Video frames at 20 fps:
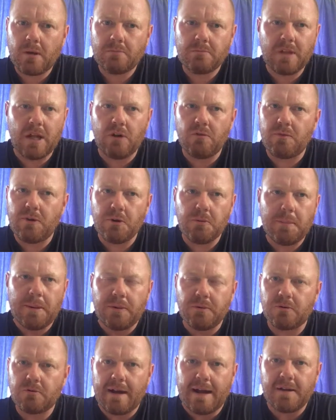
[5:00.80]
no real
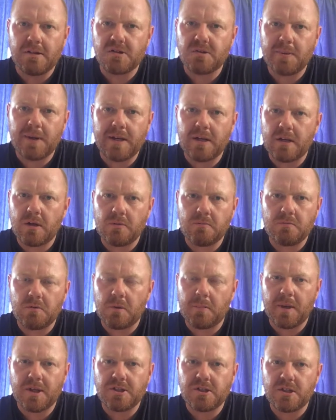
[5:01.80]
middle ground to it, not
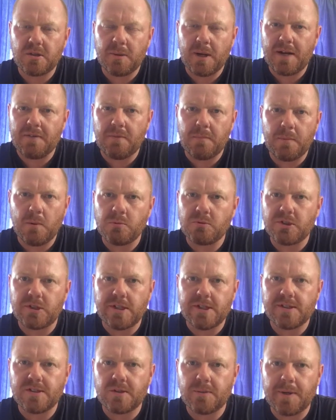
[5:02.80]
much in the way of a
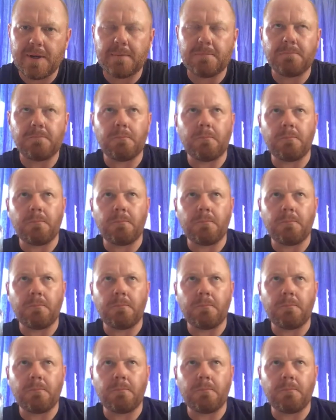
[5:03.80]
maltiness to it.